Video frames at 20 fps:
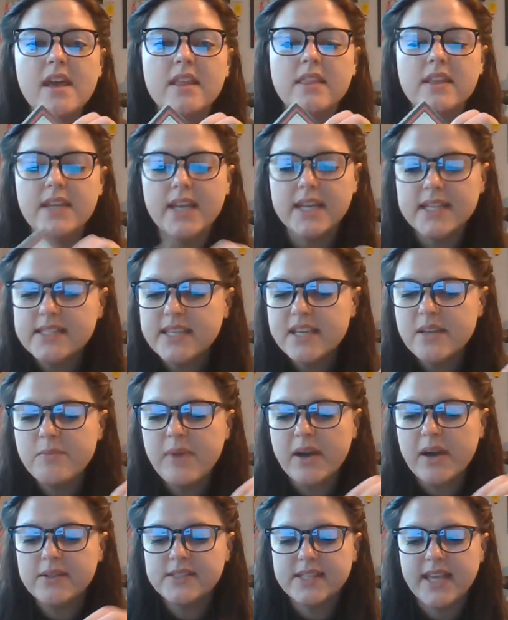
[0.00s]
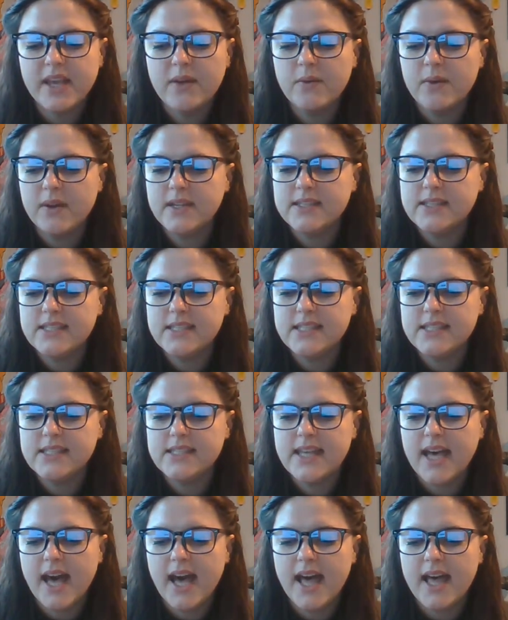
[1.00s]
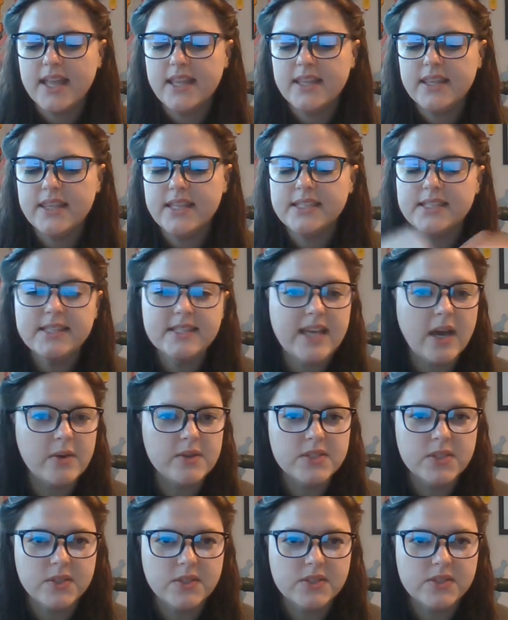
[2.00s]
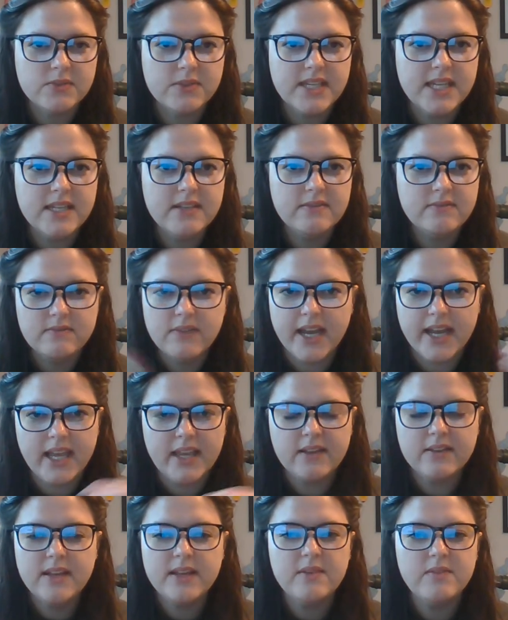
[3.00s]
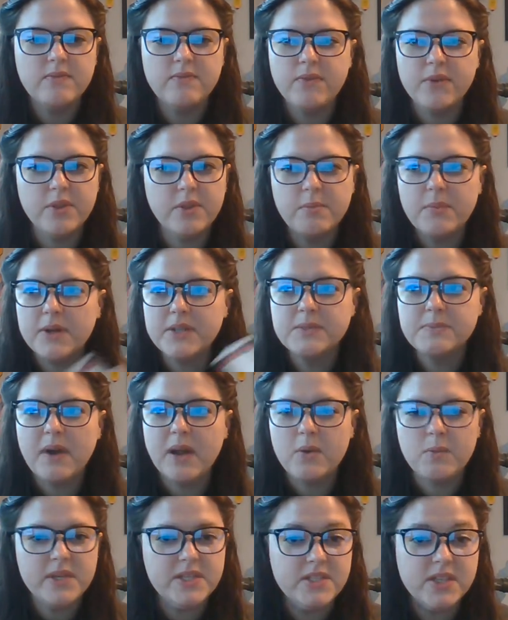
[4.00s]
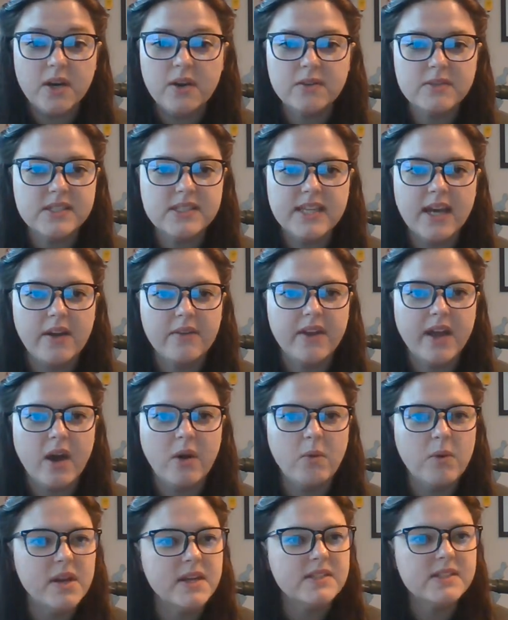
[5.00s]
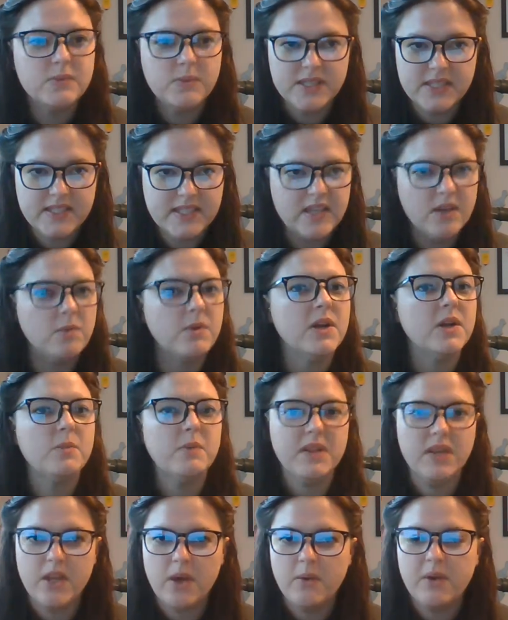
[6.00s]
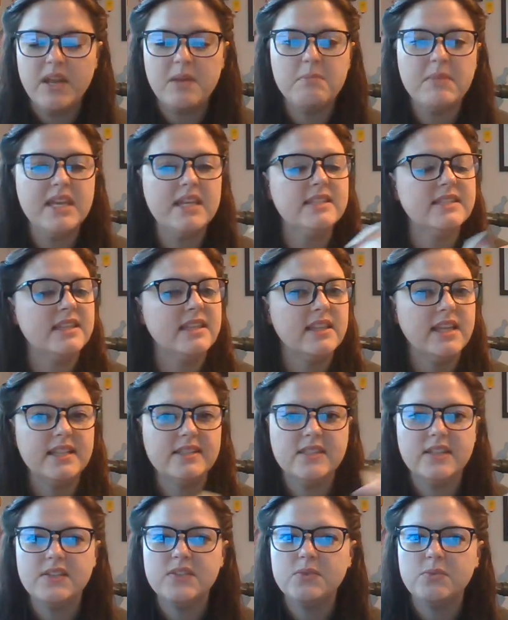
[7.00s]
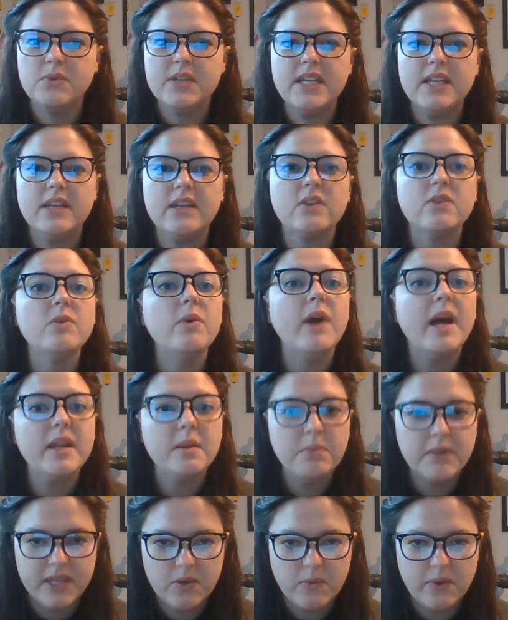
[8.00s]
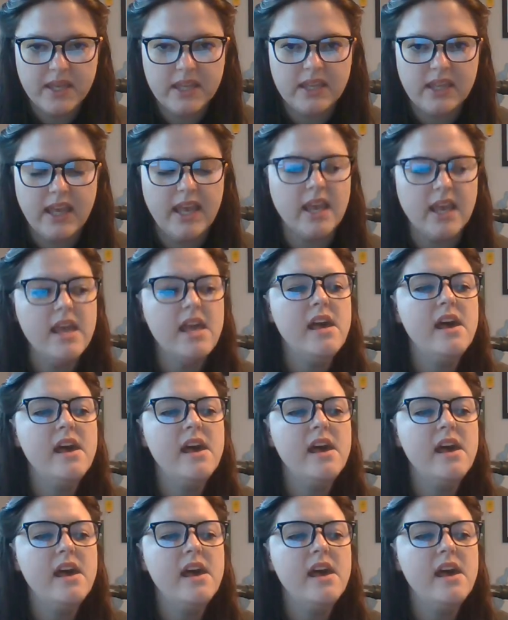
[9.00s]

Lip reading: The nice thing about sight words is that this is how adults read, right? And for the most part, we don't sound out words. We see a word, we know what it means. It lets us read incredibly quickly.